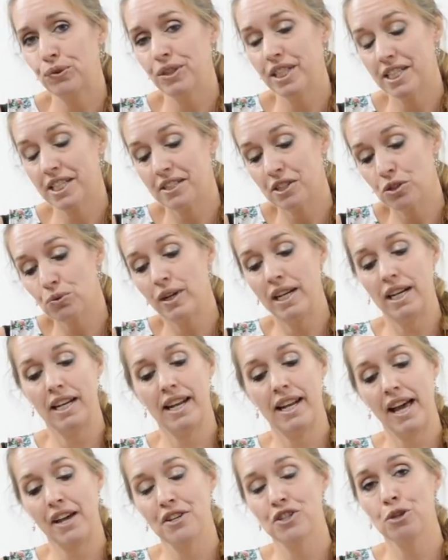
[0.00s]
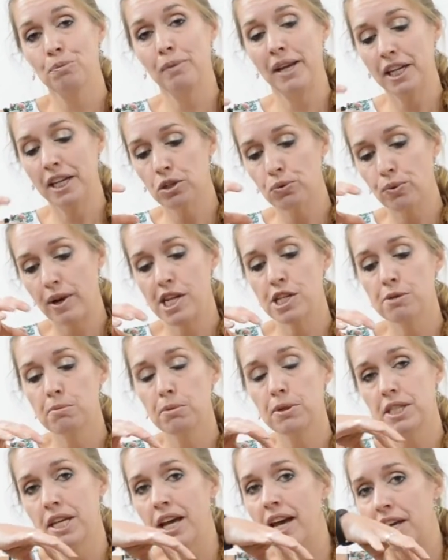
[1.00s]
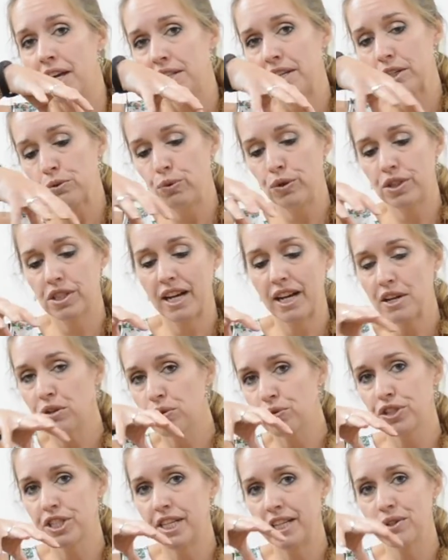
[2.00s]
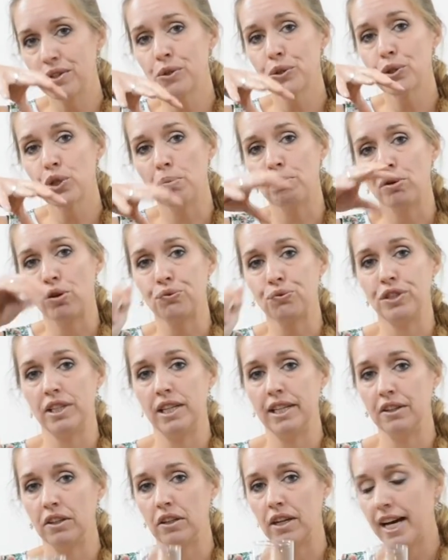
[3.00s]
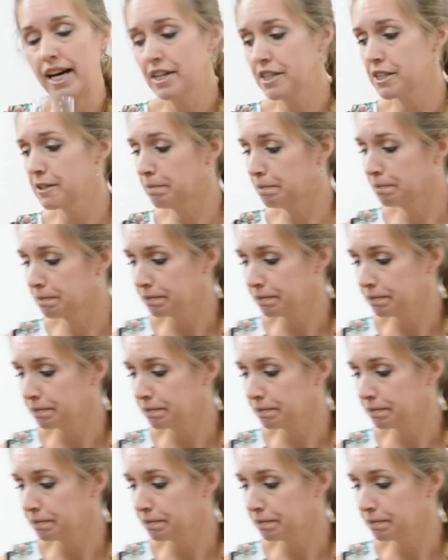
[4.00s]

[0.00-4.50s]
this it's really nice to make an arrangement that would kind of sit on top of the little glass.